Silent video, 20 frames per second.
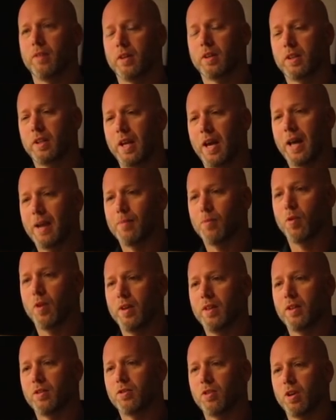a
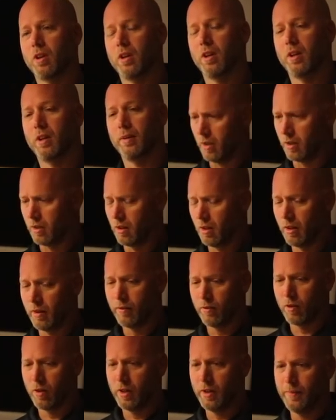catamaran that's on a
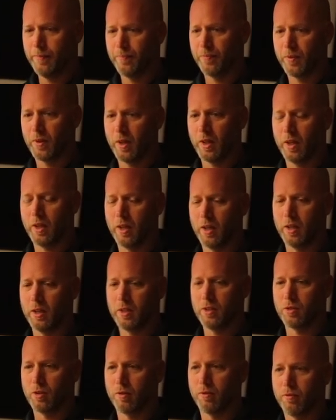delivery. and uh,
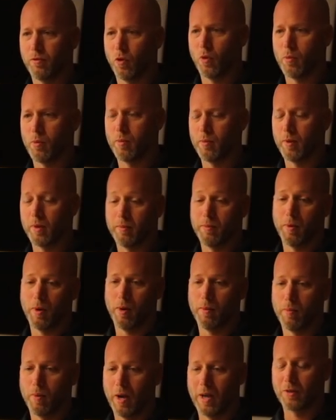he's a former,
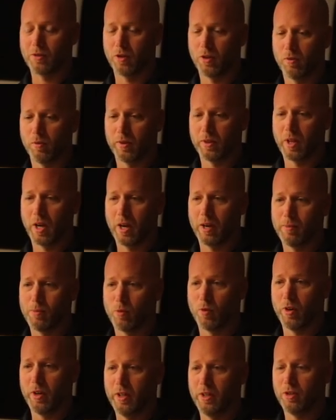um, actually a retired
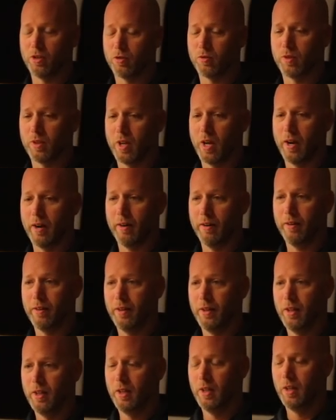Marine. He just retired.
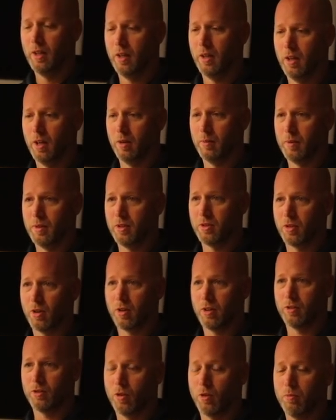Um, he's
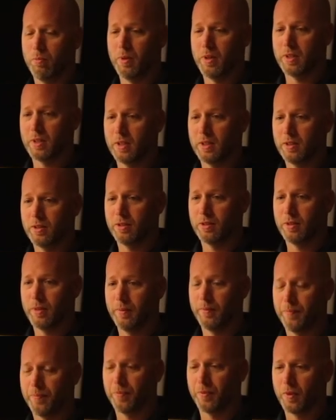turned his own business.
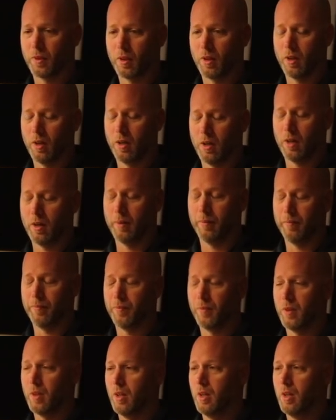Um,